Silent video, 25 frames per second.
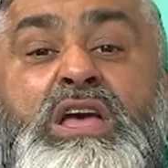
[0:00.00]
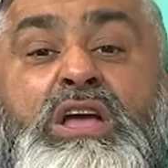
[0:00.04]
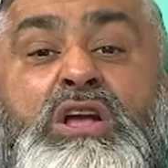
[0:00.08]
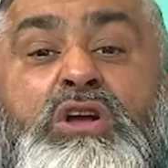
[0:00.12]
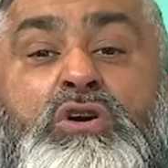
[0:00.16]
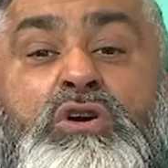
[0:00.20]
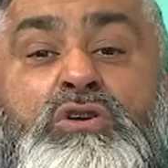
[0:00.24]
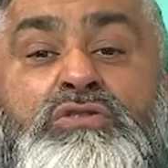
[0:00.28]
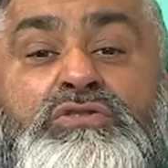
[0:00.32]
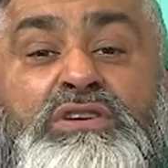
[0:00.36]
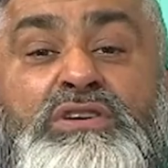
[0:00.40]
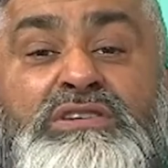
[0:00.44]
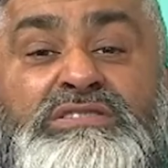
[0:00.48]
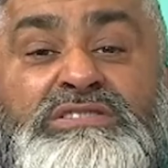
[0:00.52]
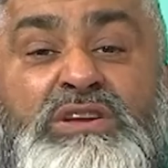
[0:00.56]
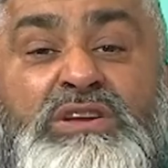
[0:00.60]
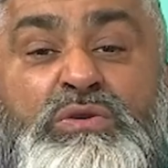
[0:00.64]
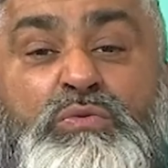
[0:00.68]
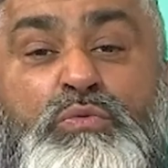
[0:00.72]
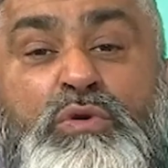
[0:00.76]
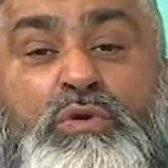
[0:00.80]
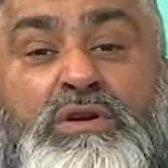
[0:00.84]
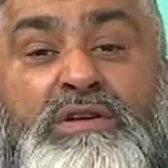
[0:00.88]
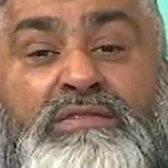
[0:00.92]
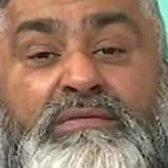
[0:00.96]

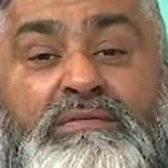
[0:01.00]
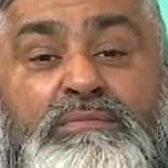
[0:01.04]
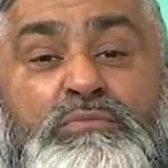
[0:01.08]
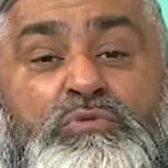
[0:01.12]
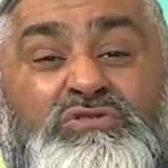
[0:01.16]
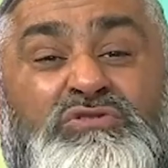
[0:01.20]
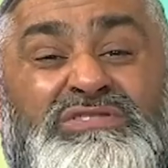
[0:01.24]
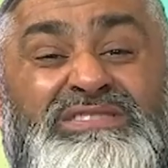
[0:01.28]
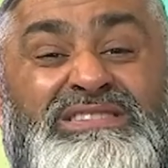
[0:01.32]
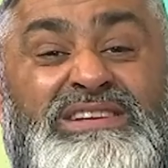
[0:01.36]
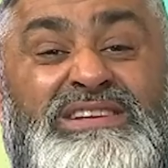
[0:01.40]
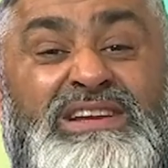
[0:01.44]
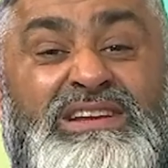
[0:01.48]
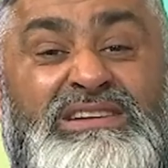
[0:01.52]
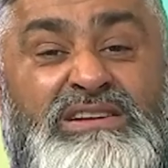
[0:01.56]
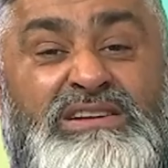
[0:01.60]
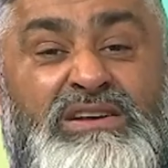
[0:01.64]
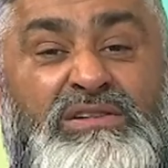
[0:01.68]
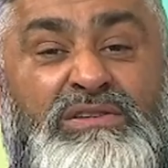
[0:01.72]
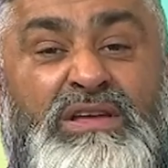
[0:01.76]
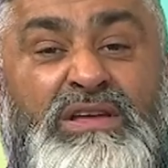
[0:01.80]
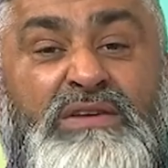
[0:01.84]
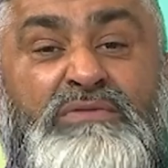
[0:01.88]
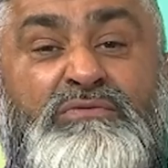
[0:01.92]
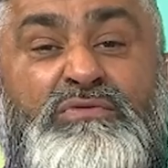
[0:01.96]
conducting one of the most
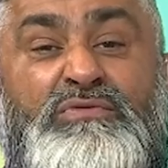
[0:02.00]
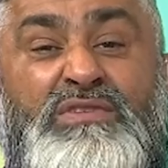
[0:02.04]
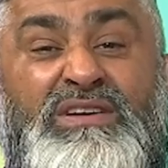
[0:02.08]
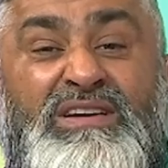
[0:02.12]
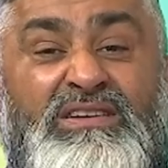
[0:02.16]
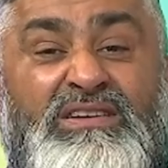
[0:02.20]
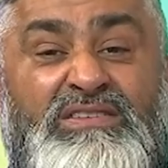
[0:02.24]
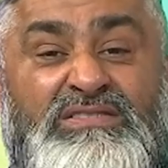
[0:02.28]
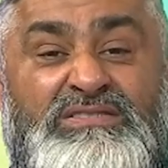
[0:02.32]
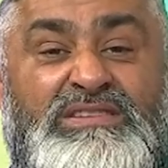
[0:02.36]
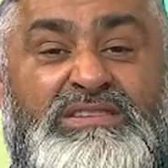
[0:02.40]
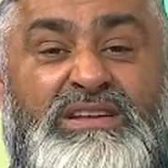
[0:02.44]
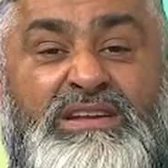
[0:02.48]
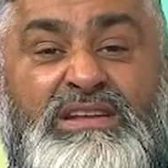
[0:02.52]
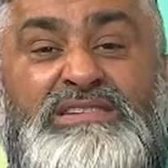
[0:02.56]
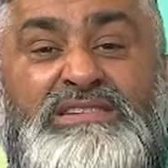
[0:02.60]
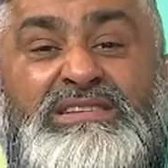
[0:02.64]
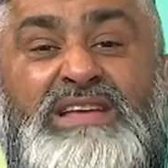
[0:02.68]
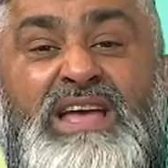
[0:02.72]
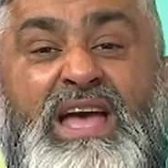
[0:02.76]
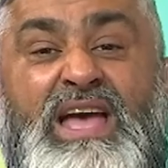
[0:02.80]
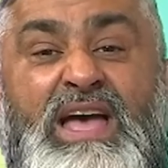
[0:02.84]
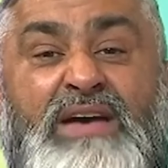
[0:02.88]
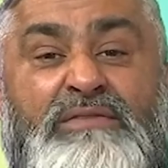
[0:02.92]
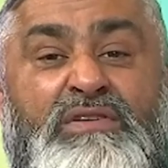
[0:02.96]
detailed and rigorous studies
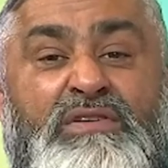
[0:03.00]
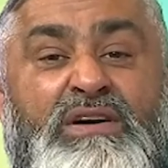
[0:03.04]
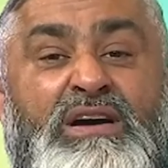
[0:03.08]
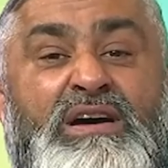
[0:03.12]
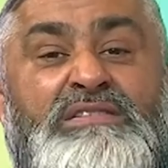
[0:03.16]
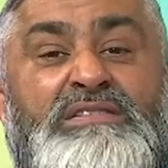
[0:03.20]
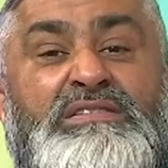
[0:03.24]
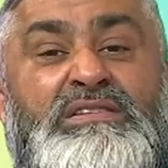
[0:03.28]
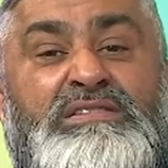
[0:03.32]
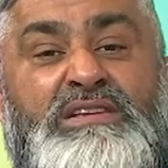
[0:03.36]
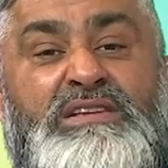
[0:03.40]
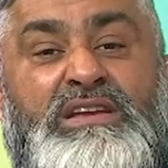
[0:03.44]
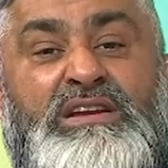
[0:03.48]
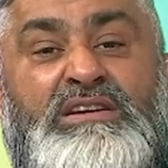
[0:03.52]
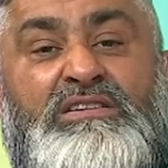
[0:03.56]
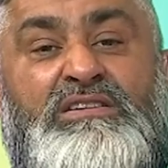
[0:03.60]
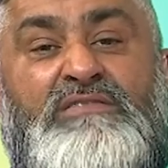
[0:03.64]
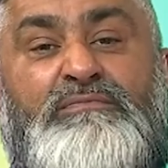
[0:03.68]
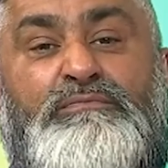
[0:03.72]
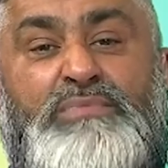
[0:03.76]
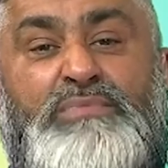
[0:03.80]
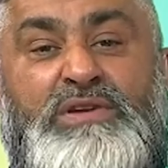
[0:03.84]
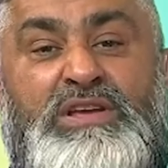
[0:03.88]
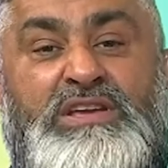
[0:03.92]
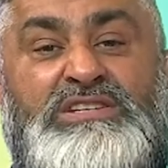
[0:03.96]
ever undertaken
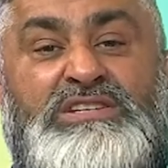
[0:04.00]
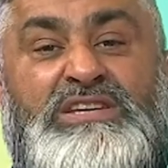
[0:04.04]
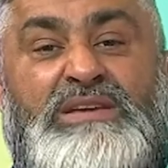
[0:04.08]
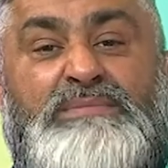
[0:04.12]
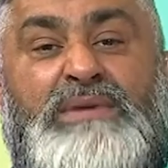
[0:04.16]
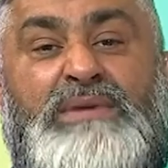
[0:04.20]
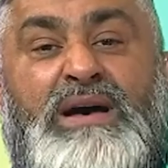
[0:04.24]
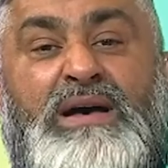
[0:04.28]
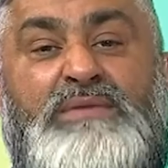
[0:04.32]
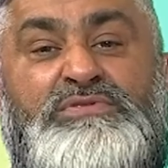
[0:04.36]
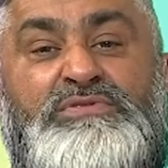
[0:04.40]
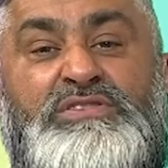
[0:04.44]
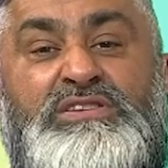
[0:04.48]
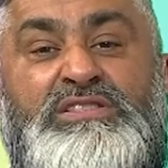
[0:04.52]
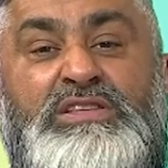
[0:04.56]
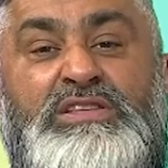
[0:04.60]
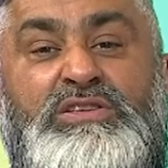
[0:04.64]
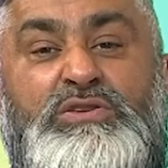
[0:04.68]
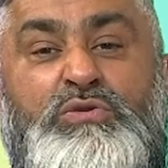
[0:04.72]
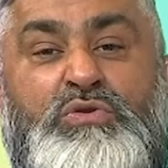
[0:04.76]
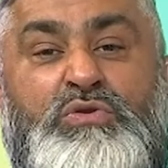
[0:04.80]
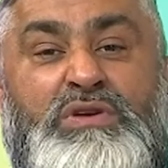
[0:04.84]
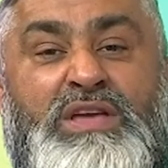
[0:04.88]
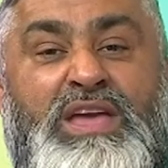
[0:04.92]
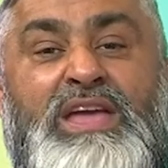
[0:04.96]
of British imams in
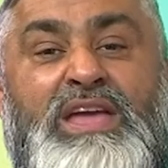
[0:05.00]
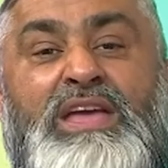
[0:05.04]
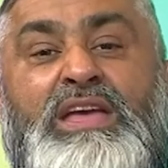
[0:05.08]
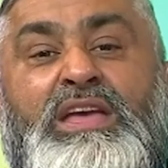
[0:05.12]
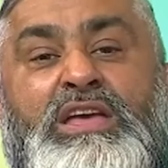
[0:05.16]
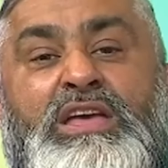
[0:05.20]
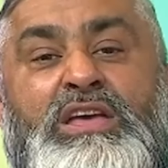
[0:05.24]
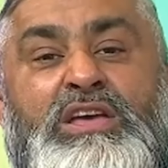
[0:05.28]
the UK.